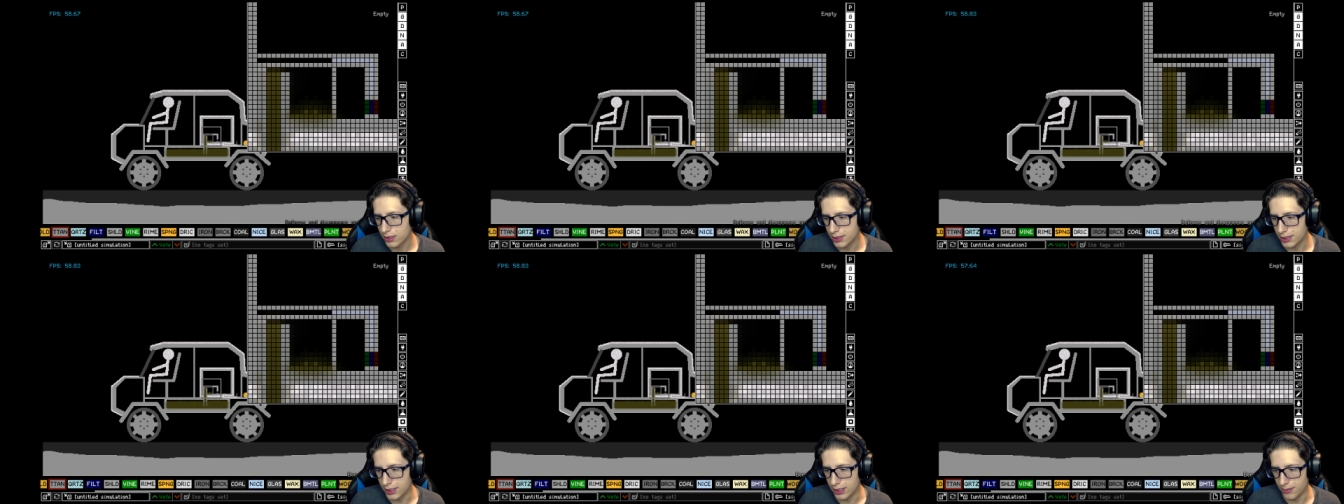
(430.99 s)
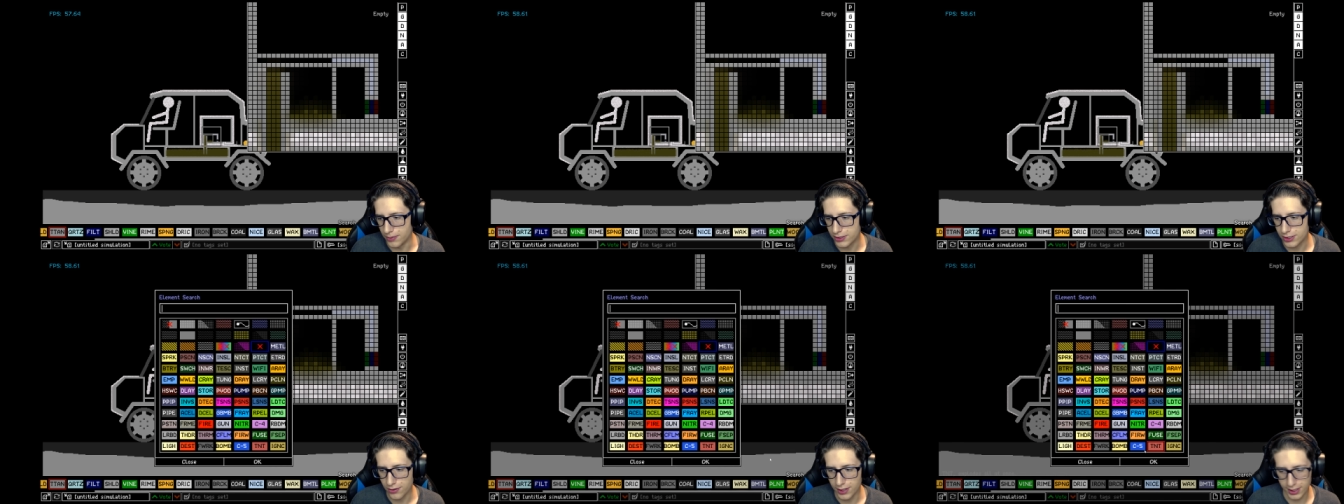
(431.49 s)
Let's
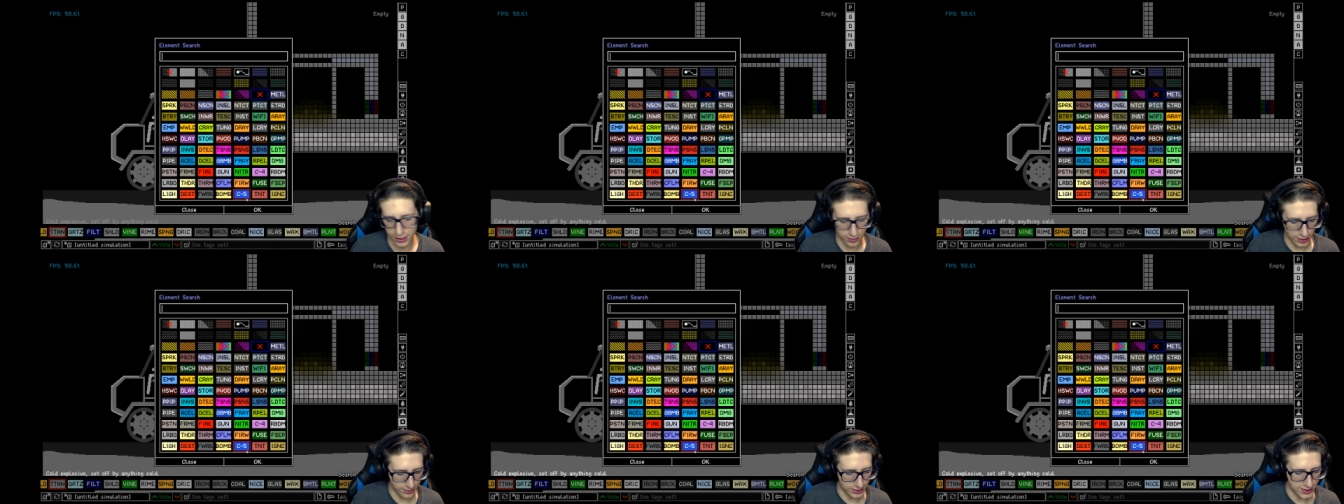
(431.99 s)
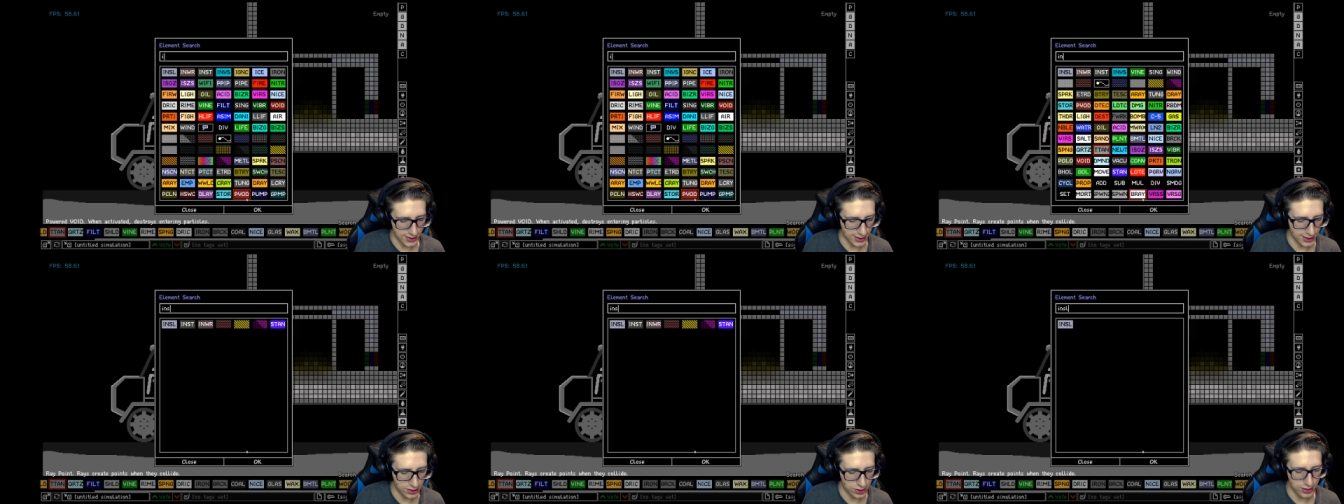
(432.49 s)
go ahead and grab
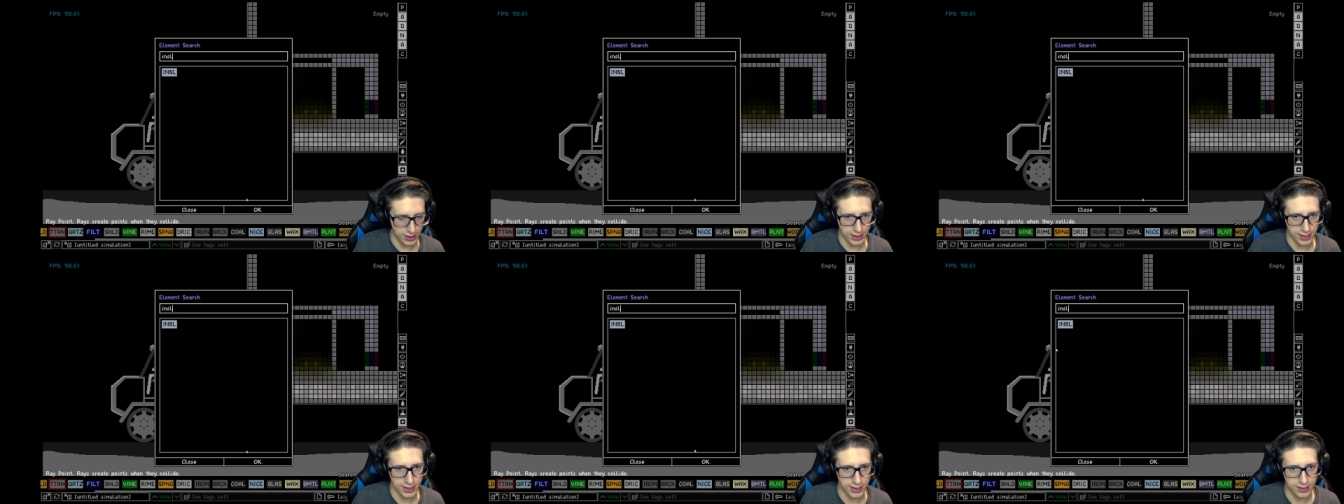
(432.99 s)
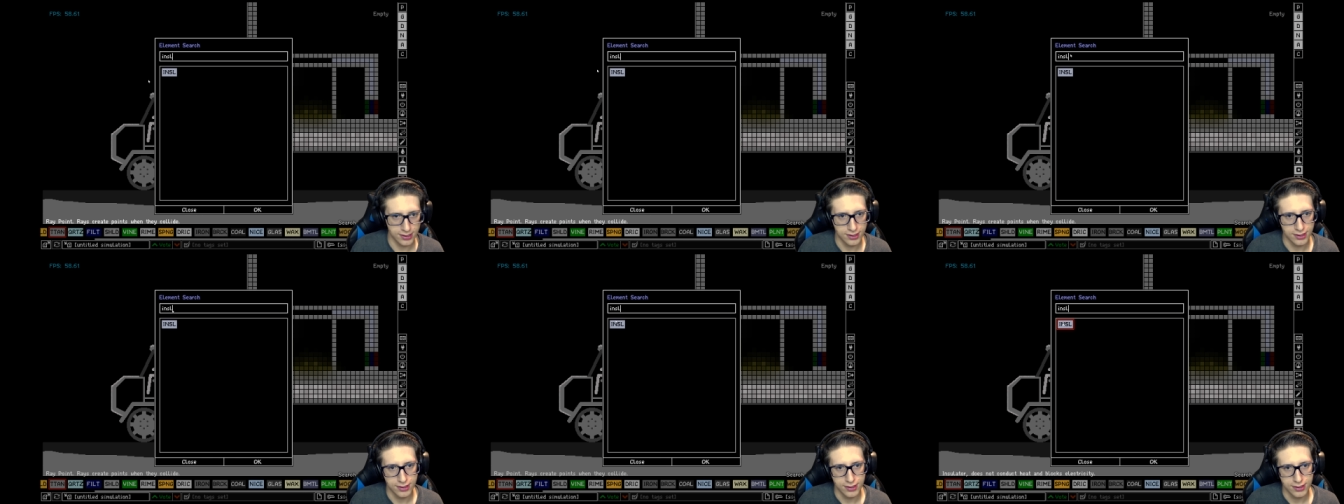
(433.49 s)
insulation
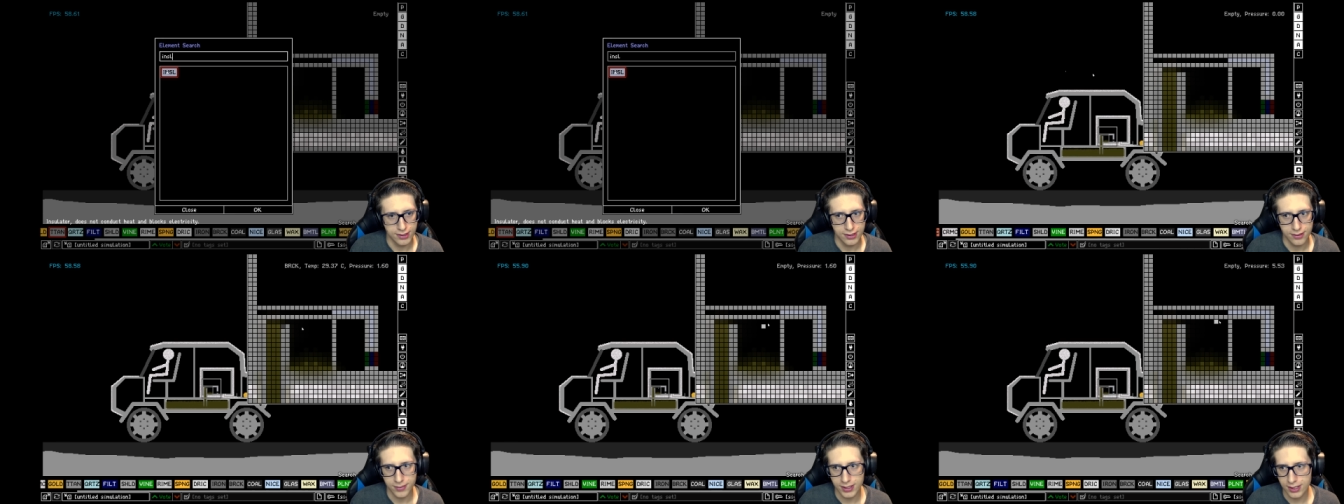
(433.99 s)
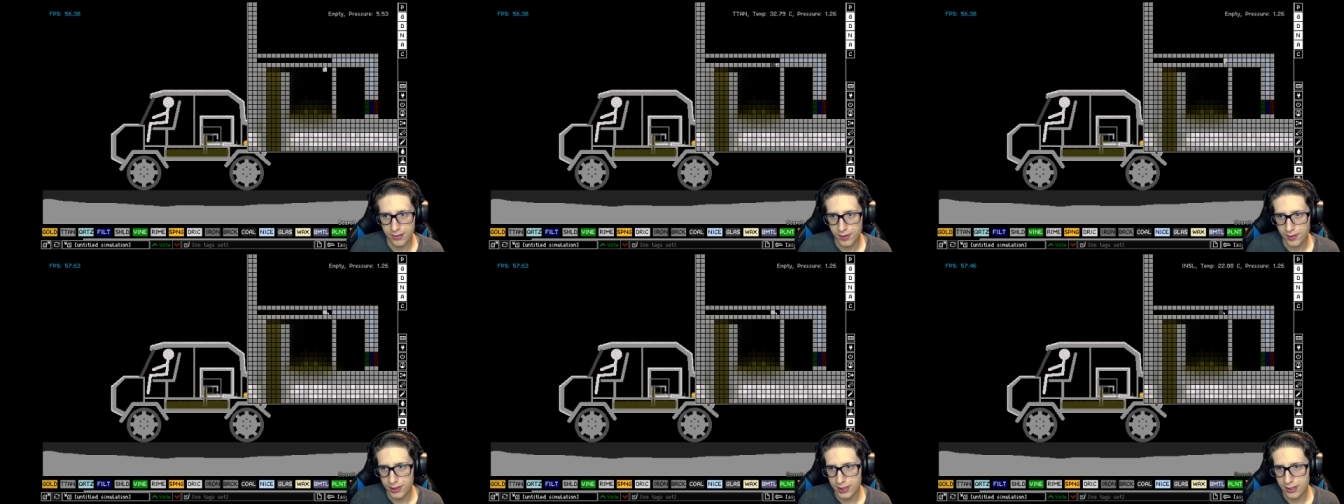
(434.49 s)
again. Man, we
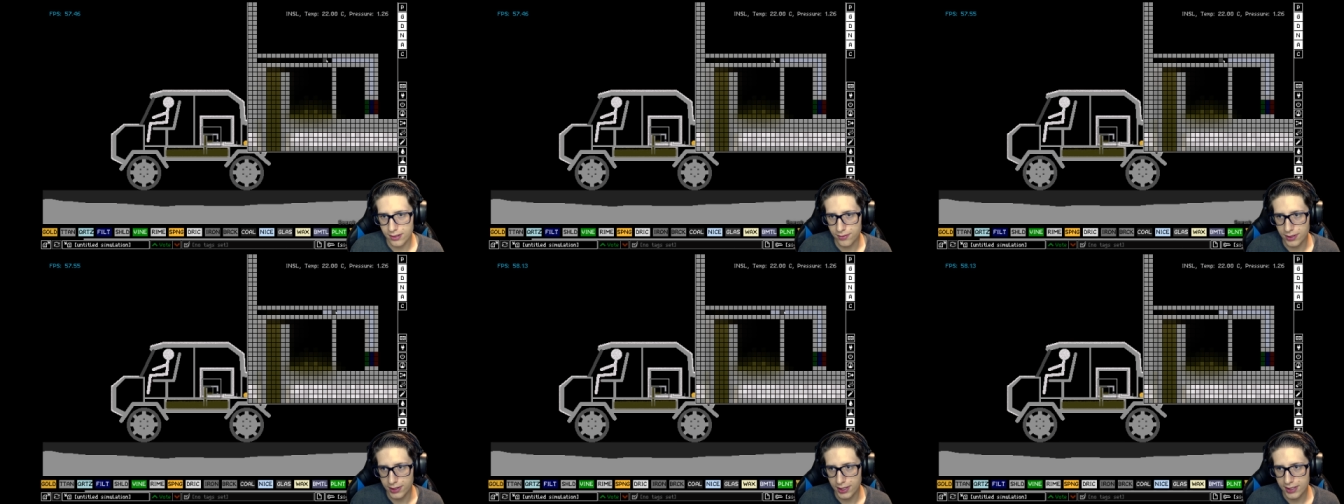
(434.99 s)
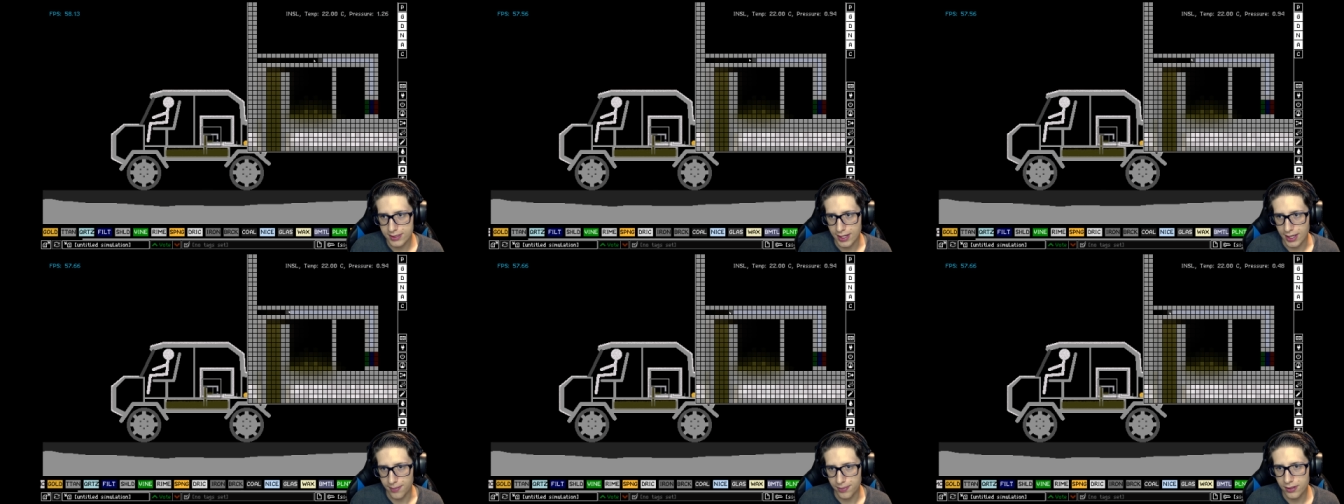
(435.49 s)
really didn't want that to
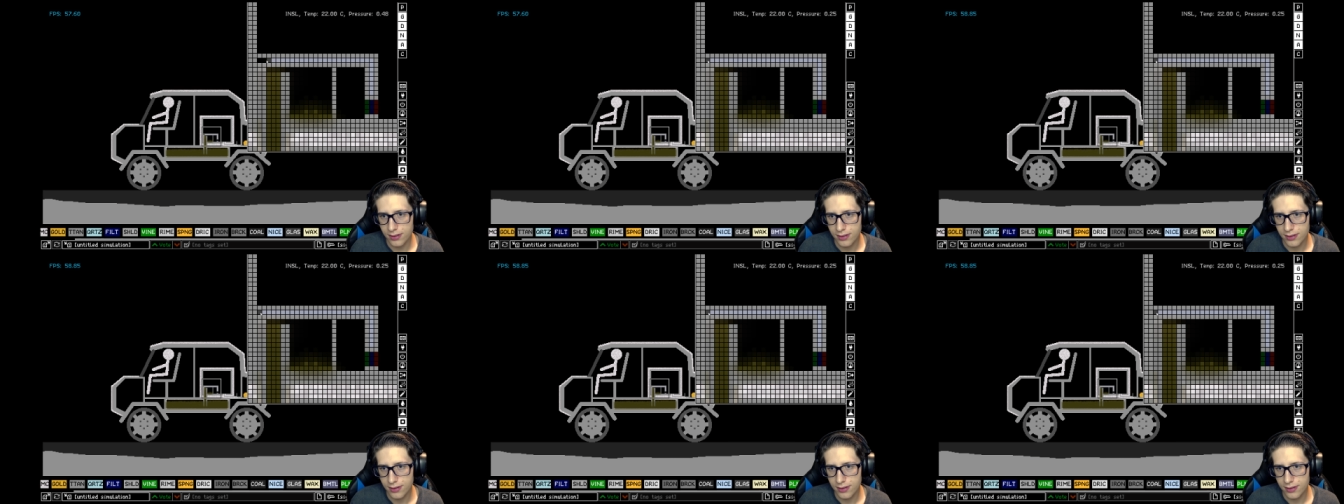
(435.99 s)
happen.